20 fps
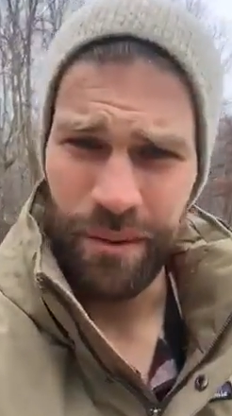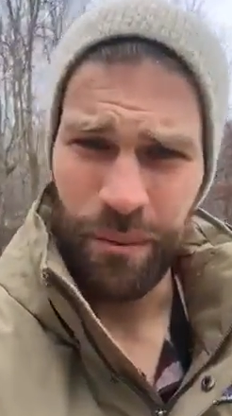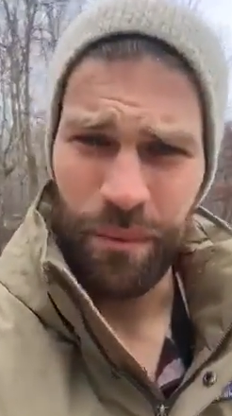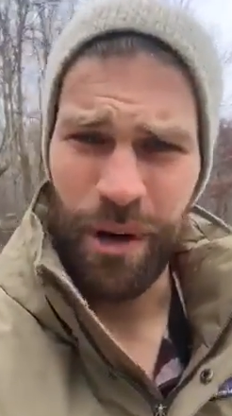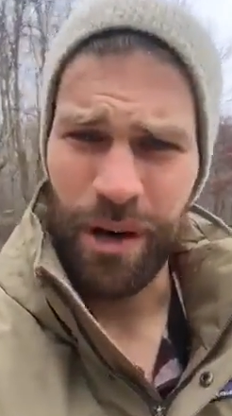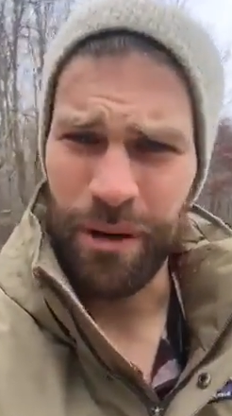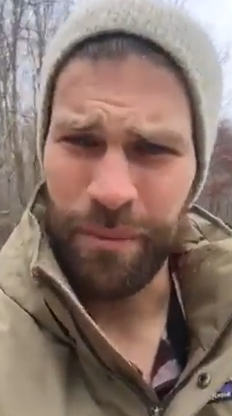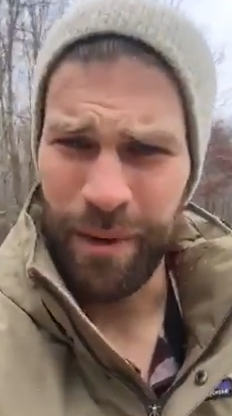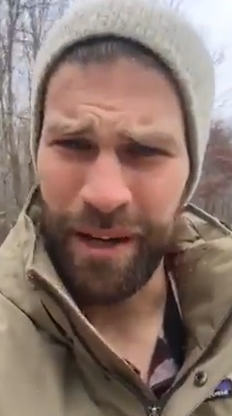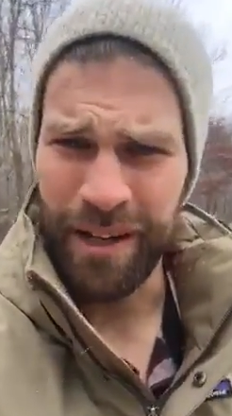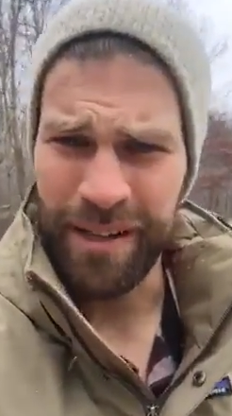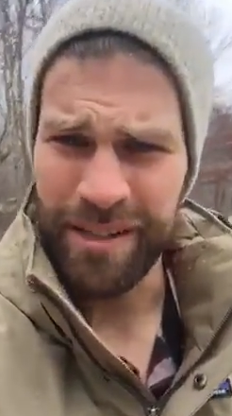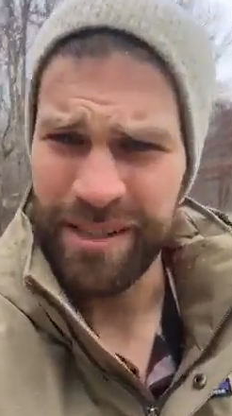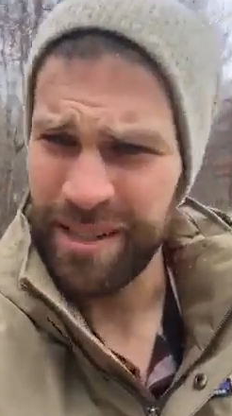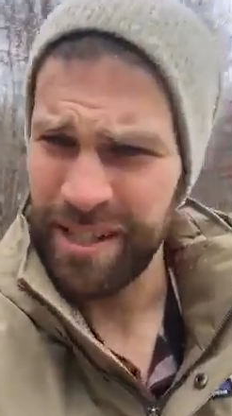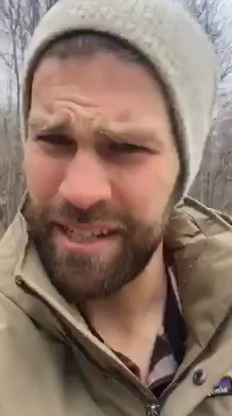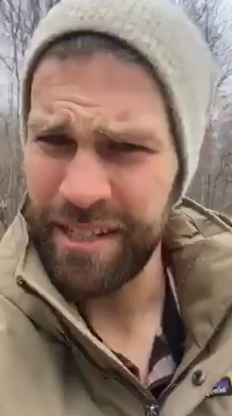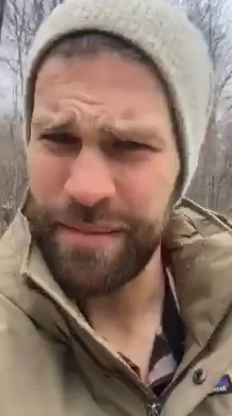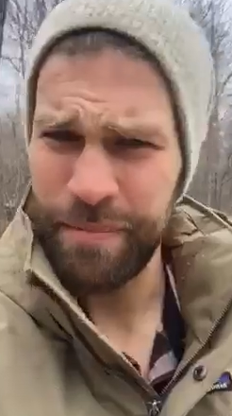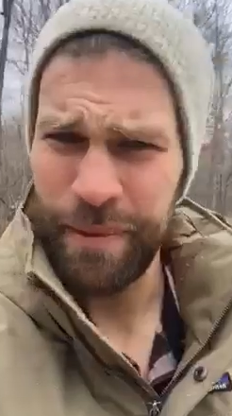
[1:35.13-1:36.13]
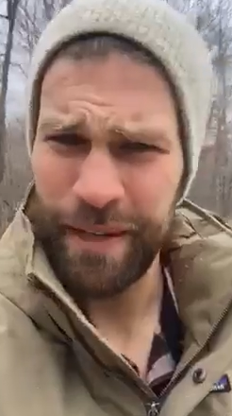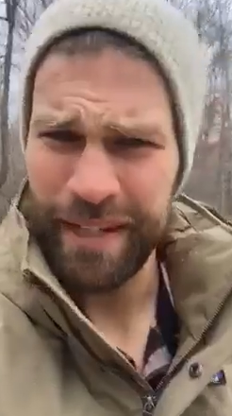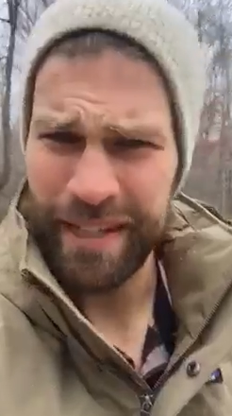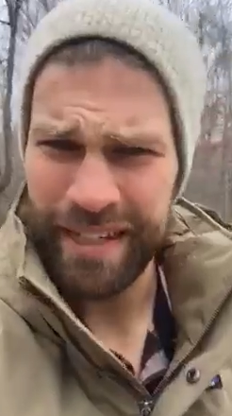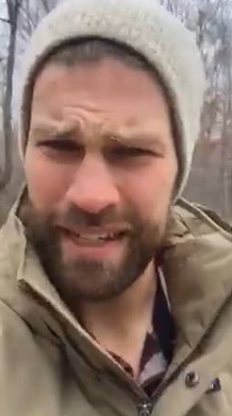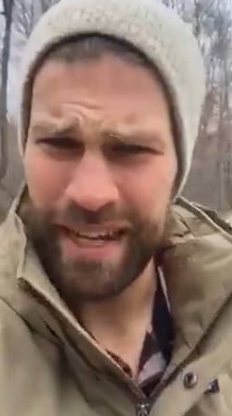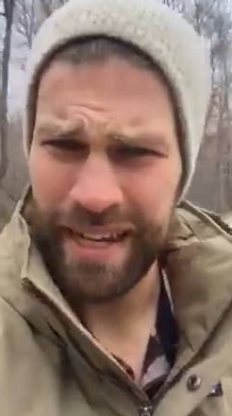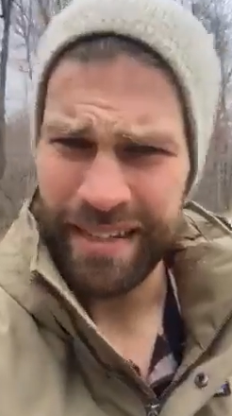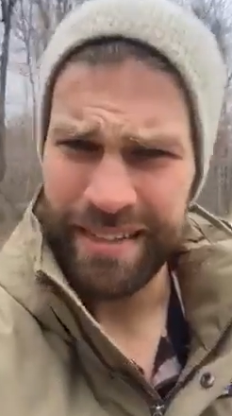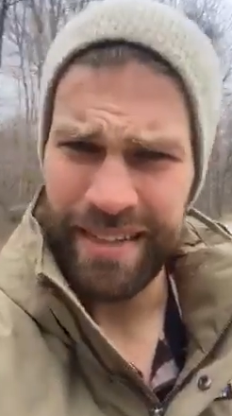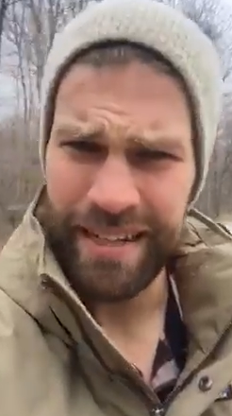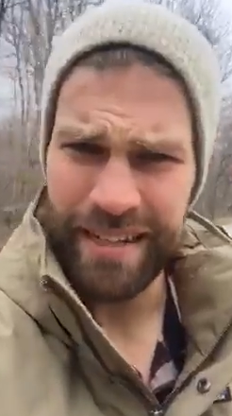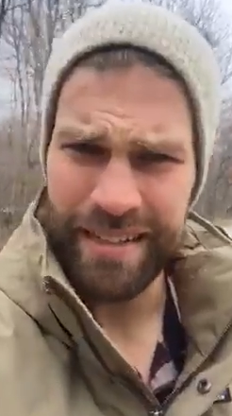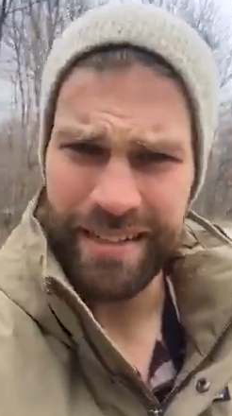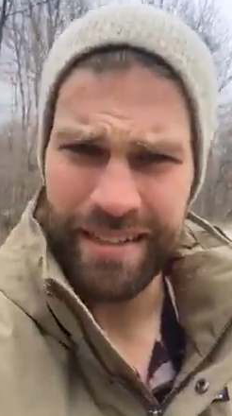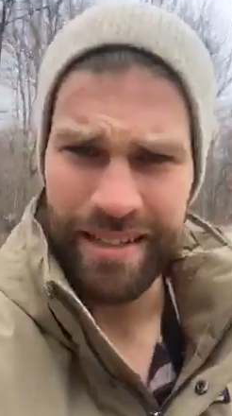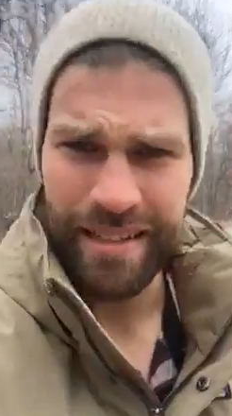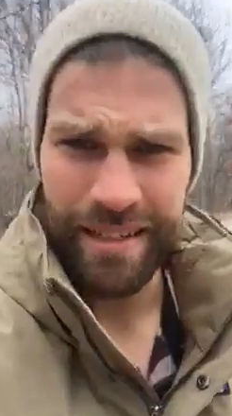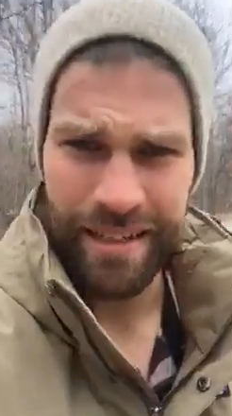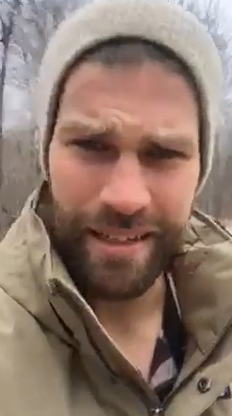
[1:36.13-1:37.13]
watermelon seed spitting
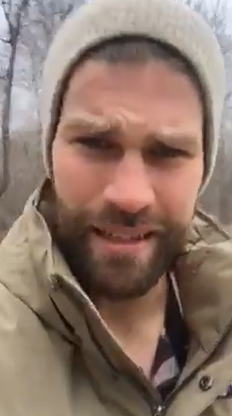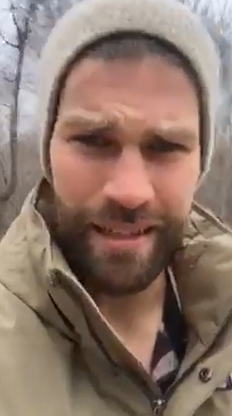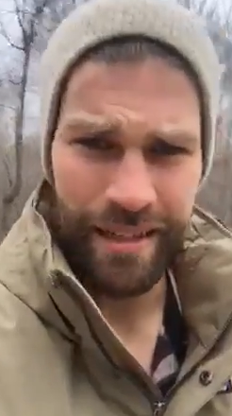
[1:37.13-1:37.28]
contest.